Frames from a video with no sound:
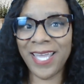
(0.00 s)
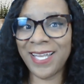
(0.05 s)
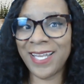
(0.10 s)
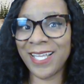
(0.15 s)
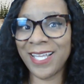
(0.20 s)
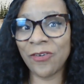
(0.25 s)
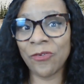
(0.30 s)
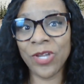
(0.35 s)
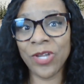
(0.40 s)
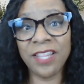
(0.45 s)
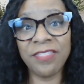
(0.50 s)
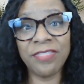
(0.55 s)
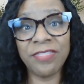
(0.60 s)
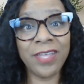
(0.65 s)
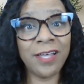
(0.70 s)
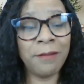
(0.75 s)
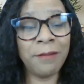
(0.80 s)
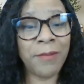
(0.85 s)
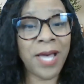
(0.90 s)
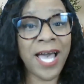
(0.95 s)
and green
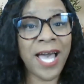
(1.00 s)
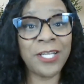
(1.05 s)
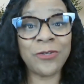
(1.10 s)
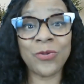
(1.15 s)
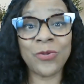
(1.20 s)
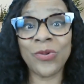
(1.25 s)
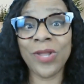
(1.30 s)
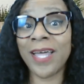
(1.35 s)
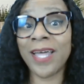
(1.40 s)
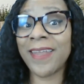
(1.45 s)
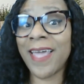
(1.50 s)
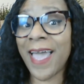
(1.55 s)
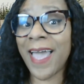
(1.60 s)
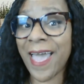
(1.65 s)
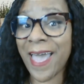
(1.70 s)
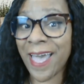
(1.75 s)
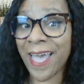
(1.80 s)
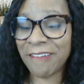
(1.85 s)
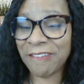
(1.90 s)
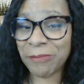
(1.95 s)
thumb I do not
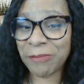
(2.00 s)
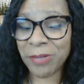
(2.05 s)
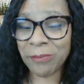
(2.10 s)
have,